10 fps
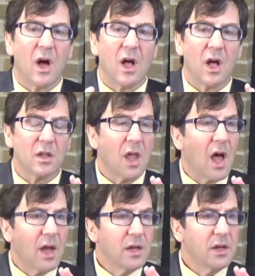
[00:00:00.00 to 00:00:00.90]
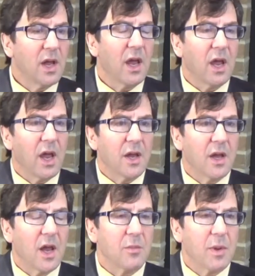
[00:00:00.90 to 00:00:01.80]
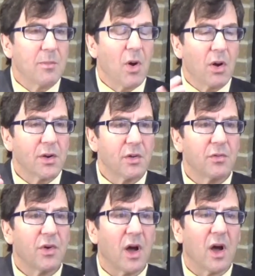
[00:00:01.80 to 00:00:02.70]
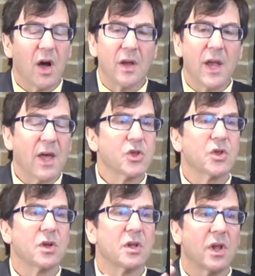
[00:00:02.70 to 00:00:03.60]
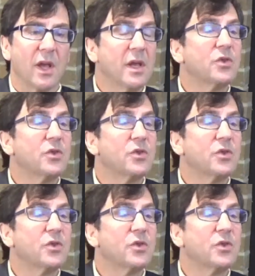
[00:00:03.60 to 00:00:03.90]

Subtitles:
align and be part of an international